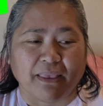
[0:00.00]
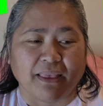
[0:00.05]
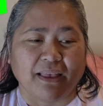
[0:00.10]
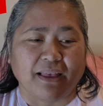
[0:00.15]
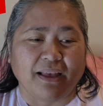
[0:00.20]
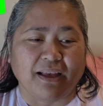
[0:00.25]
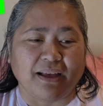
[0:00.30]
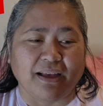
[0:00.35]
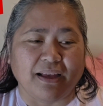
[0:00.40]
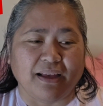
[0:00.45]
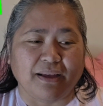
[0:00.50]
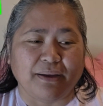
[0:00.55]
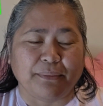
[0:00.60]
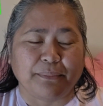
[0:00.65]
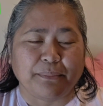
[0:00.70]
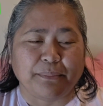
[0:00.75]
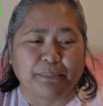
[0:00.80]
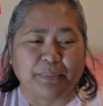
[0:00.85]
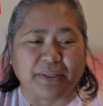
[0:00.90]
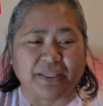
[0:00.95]

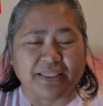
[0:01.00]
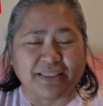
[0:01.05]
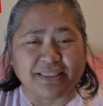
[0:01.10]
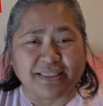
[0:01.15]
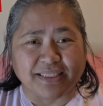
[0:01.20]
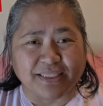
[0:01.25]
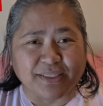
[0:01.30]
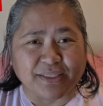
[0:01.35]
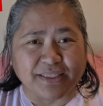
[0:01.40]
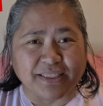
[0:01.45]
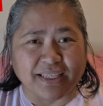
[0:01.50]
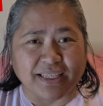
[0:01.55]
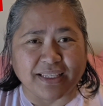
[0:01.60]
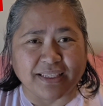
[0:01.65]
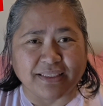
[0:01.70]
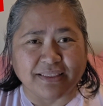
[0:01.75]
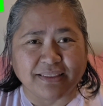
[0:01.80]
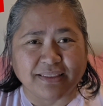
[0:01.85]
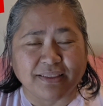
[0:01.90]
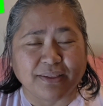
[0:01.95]
But until
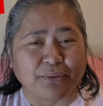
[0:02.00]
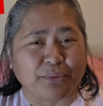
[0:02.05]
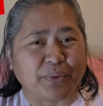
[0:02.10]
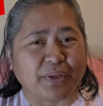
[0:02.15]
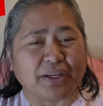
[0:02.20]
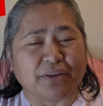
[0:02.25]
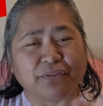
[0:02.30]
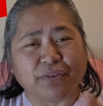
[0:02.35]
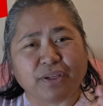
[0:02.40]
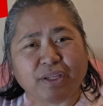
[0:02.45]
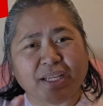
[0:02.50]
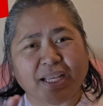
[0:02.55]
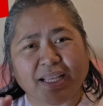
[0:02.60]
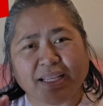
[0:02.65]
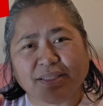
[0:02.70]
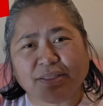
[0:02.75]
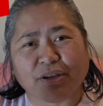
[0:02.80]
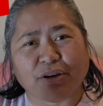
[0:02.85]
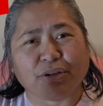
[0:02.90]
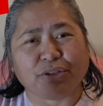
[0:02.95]
then, whatever you
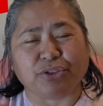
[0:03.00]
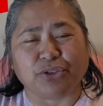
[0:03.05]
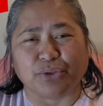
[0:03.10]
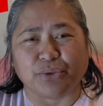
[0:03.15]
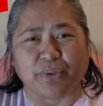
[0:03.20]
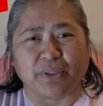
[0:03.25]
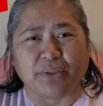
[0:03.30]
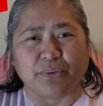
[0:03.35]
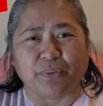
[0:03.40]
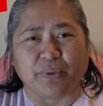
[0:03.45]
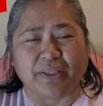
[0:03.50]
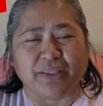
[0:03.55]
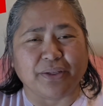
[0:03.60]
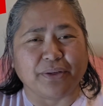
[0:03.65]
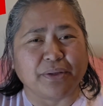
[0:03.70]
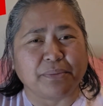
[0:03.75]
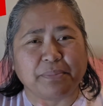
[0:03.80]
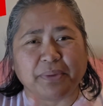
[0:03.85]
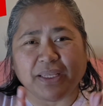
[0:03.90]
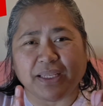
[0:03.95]
guys are doing, whether
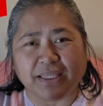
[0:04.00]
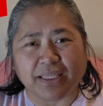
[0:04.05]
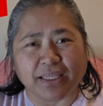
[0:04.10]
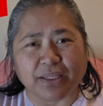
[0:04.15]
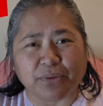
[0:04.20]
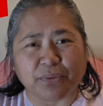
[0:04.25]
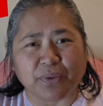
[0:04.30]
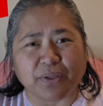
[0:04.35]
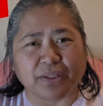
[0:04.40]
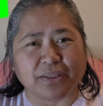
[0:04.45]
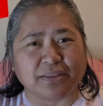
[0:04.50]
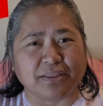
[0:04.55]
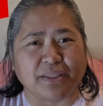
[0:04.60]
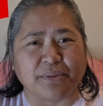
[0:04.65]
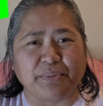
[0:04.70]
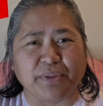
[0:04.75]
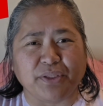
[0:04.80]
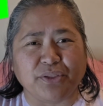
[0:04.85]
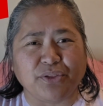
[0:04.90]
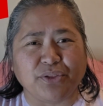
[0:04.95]
it be gig work,
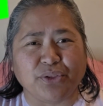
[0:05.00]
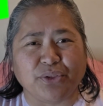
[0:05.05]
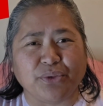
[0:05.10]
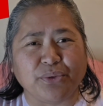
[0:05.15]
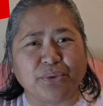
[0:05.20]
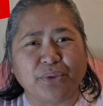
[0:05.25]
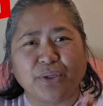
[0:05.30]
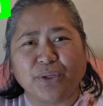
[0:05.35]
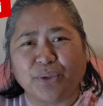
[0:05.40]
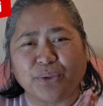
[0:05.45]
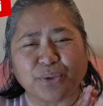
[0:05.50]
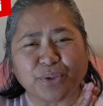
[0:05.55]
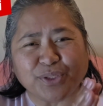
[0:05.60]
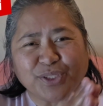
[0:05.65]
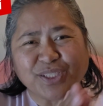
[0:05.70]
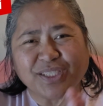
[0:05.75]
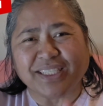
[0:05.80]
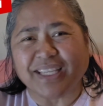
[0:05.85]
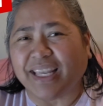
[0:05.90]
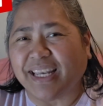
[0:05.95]
W-2, or
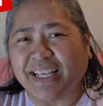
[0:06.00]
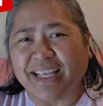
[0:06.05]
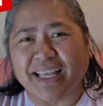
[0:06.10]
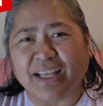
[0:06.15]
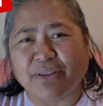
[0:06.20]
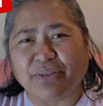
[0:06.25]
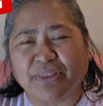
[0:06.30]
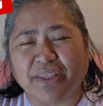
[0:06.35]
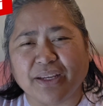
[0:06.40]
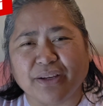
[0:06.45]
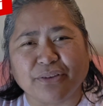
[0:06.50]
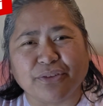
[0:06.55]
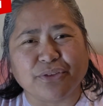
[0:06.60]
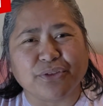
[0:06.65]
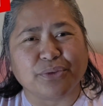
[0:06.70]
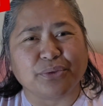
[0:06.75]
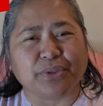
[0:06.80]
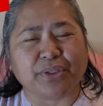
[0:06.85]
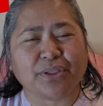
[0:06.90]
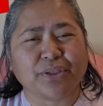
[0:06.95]
just getting out there and
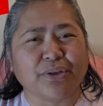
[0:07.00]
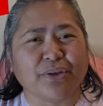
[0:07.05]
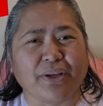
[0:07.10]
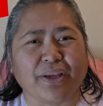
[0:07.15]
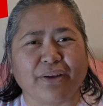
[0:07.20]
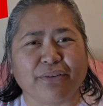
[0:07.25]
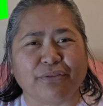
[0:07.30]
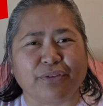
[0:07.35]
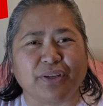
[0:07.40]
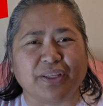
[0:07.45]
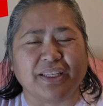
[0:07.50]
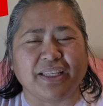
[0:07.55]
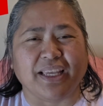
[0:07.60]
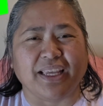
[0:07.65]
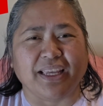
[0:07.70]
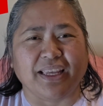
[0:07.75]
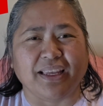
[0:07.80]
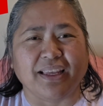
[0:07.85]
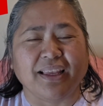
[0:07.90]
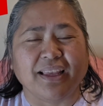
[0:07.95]
doing your
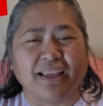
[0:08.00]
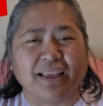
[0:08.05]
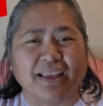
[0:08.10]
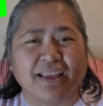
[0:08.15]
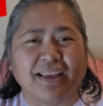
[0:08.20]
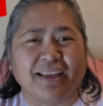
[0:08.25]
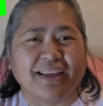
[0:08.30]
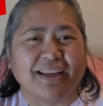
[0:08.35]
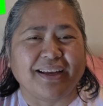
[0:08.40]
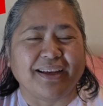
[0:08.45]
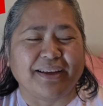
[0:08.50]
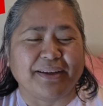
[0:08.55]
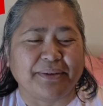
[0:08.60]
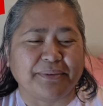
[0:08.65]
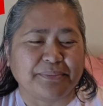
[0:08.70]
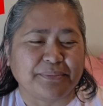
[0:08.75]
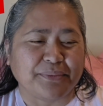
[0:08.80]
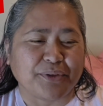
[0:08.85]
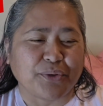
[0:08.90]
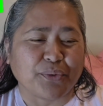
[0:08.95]
everyday
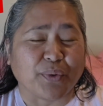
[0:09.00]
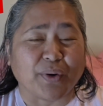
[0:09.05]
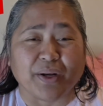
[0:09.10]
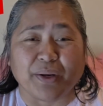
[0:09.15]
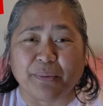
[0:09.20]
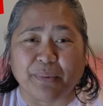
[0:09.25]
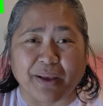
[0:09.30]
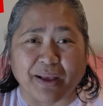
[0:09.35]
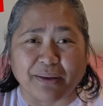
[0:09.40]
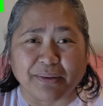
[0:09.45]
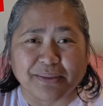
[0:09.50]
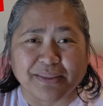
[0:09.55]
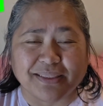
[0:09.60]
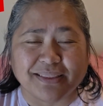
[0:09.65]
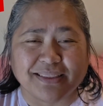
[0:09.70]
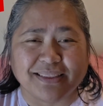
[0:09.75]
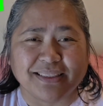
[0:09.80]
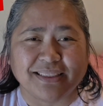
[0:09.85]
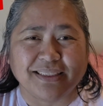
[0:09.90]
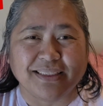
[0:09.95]
runabout,
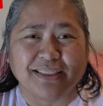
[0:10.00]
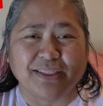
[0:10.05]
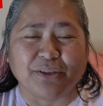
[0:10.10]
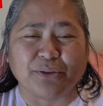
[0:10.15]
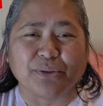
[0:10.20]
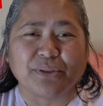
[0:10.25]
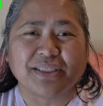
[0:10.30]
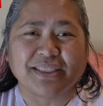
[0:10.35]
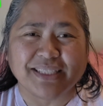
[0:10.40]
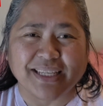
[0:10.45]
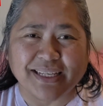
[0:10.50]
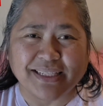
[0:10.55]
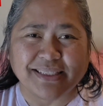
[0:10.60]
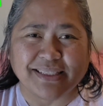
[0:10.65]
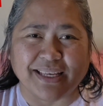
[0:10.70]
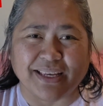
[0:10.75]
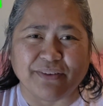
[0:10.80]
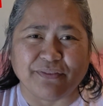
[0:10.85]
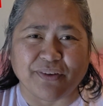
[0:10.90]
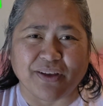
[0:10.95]
stay
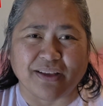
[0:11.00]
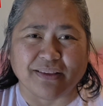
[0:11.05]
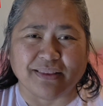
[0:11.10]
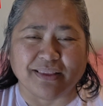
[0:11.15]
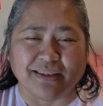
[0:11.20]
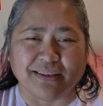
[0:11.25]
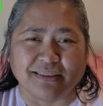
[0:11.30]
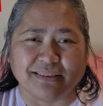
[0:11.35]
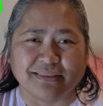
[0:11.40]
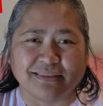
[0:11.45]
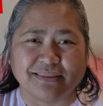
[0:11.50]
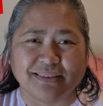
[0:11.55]
safe out there.